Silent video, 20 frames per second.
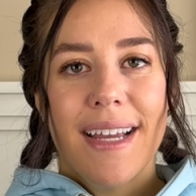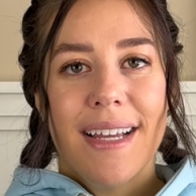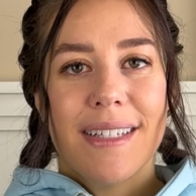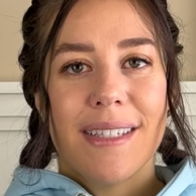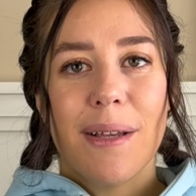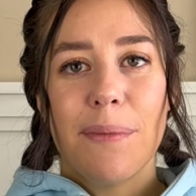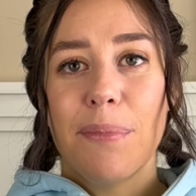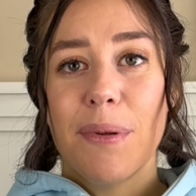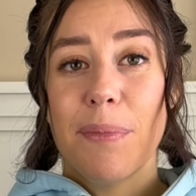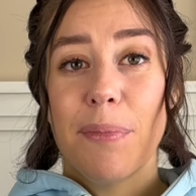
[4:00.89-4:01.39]

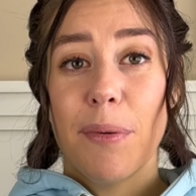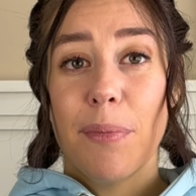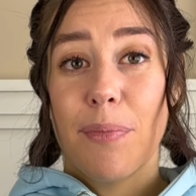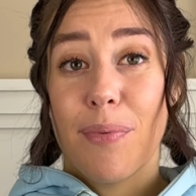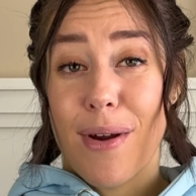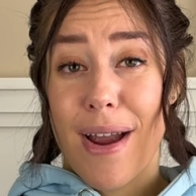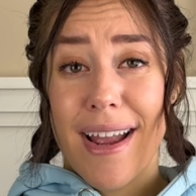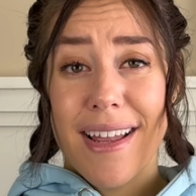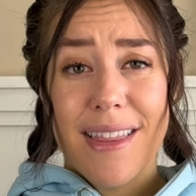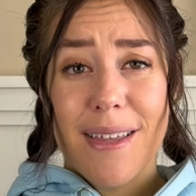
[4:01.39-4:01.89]
Some people
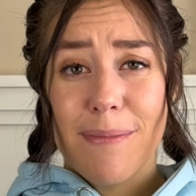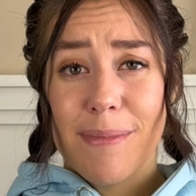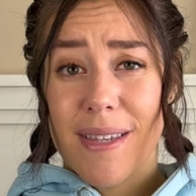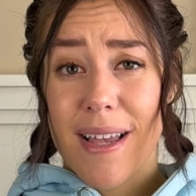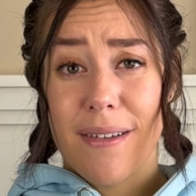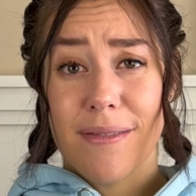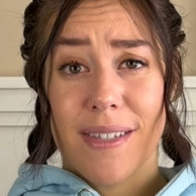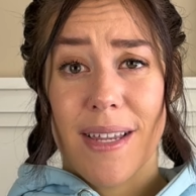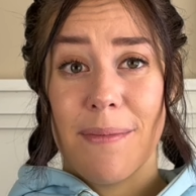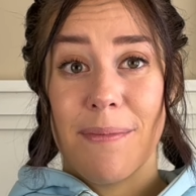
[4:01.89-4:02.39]
pride
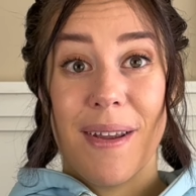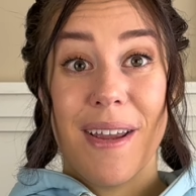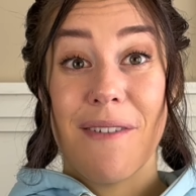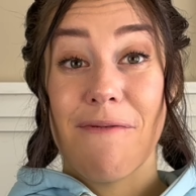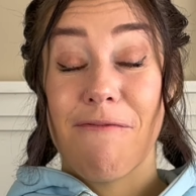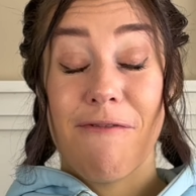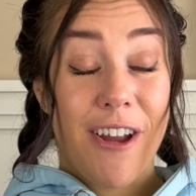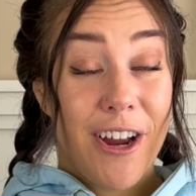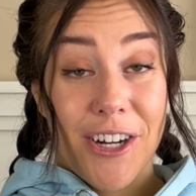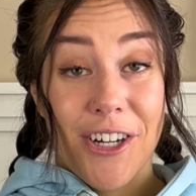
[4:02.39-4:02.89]
themselves in
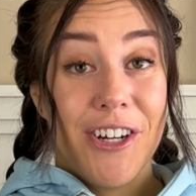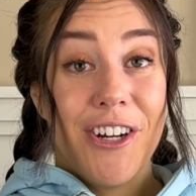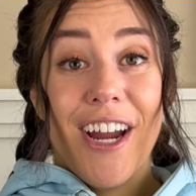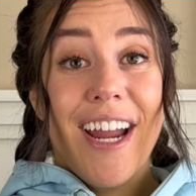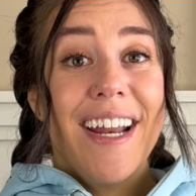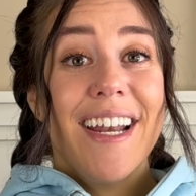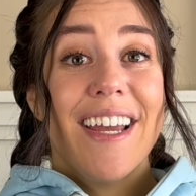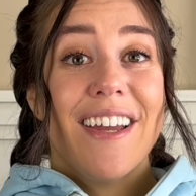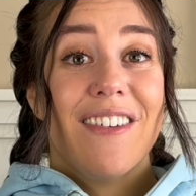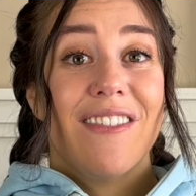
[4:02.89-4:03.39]
being very
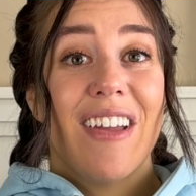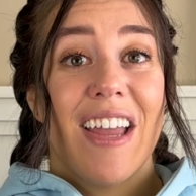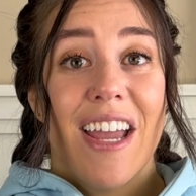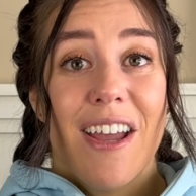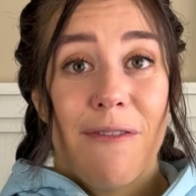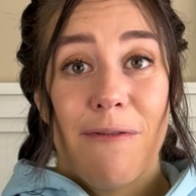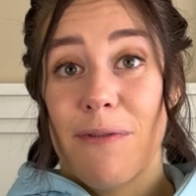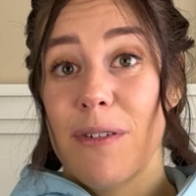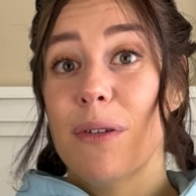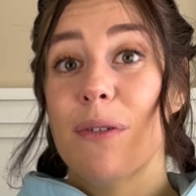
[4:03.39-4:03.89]
creative,
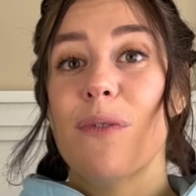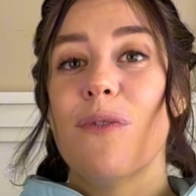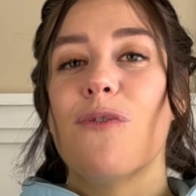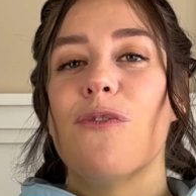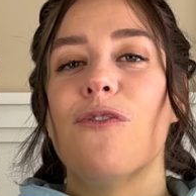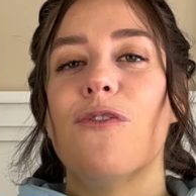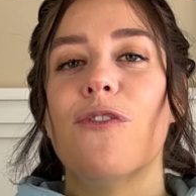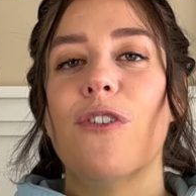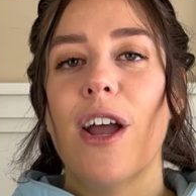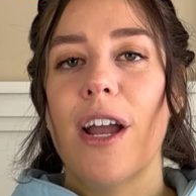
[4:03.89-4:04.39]
feel
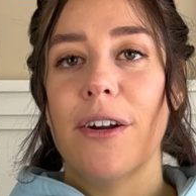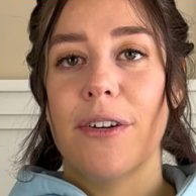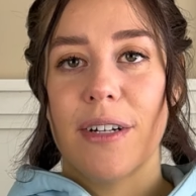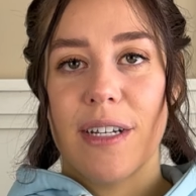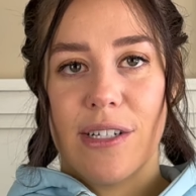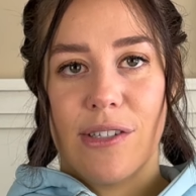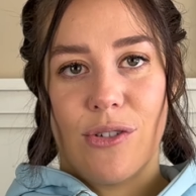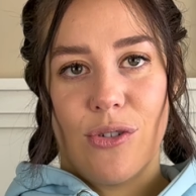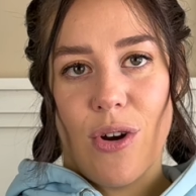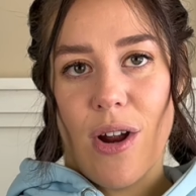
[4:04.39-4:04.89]

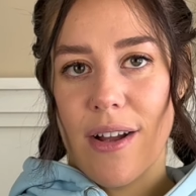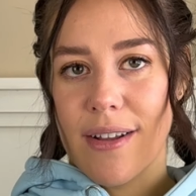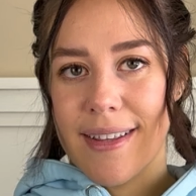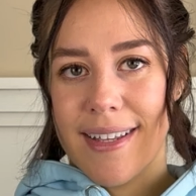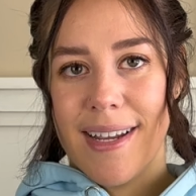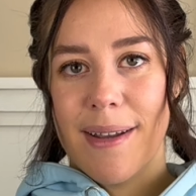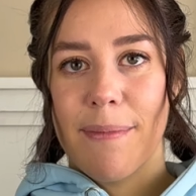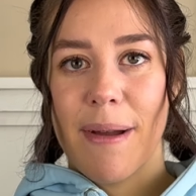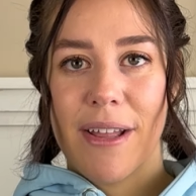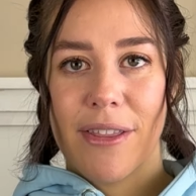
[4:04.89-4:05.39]
very
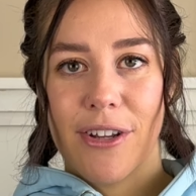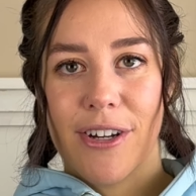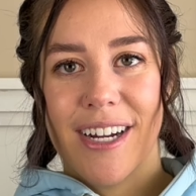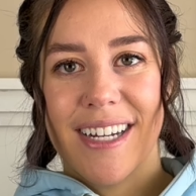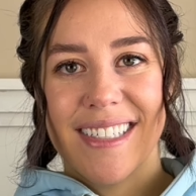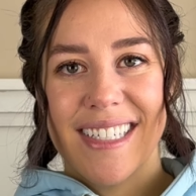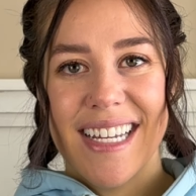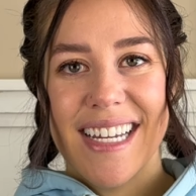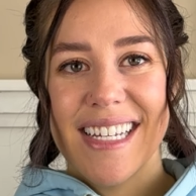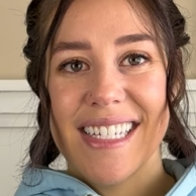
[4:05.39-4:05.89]
strongly about their
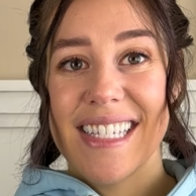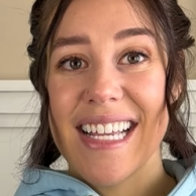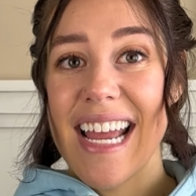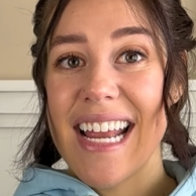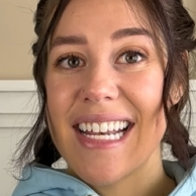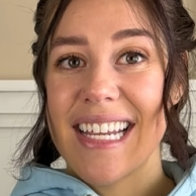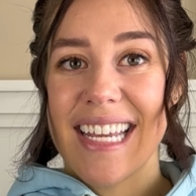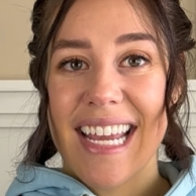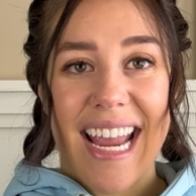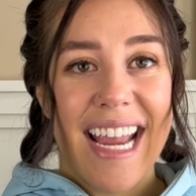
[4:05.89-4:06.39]
ideas,
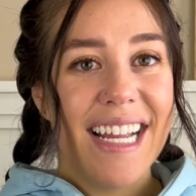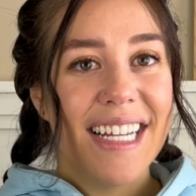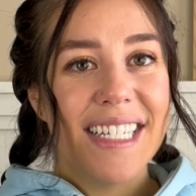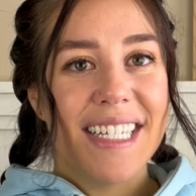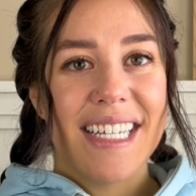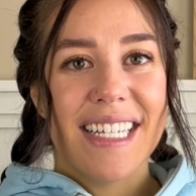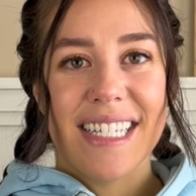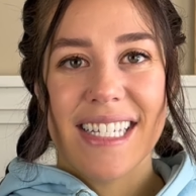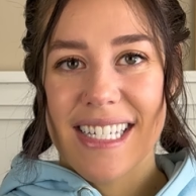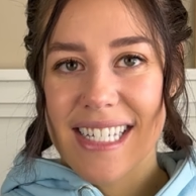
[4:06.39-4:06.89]
and
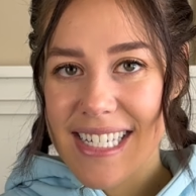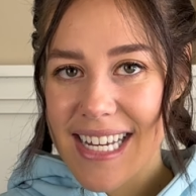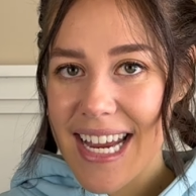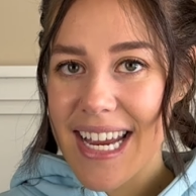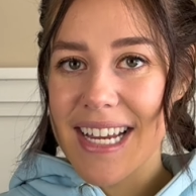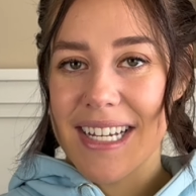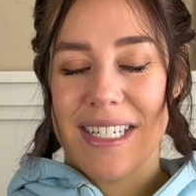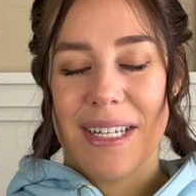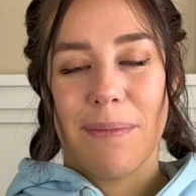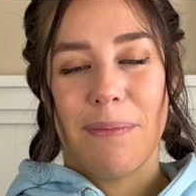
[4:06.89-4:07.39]
can't
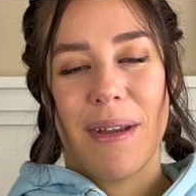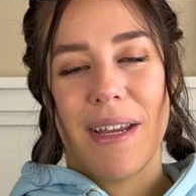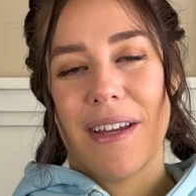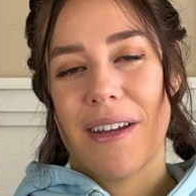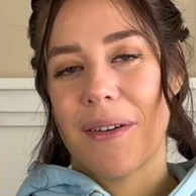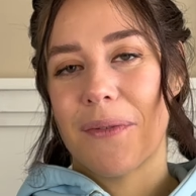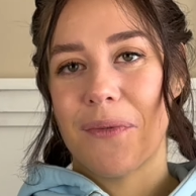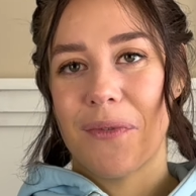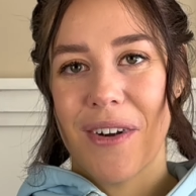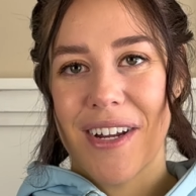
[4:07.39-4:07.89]
stand being
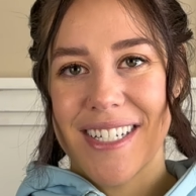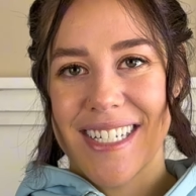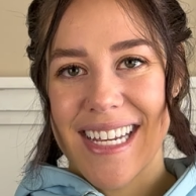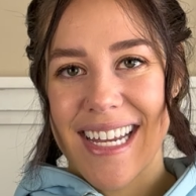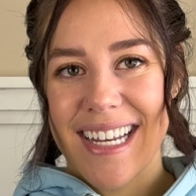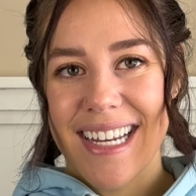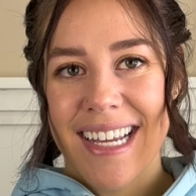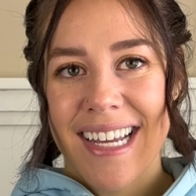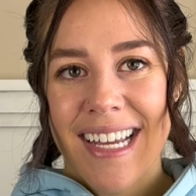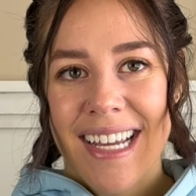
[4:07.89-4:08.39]

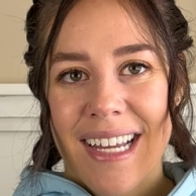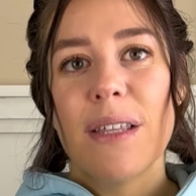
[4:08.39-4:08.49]
confronted.